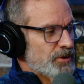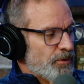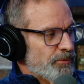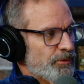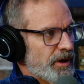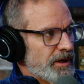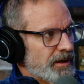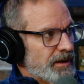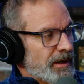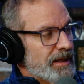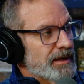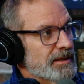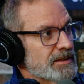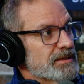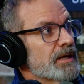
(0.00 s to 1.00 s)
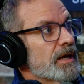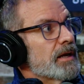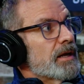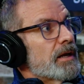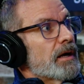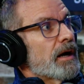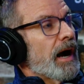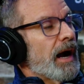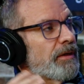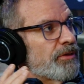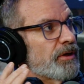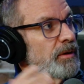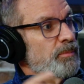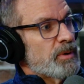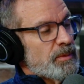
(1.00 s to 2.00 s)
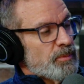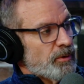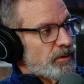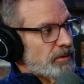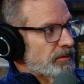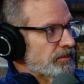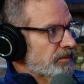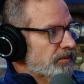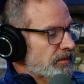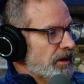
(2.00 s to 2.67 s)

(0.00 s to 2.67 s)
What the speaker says: frightening. And it's, I think people,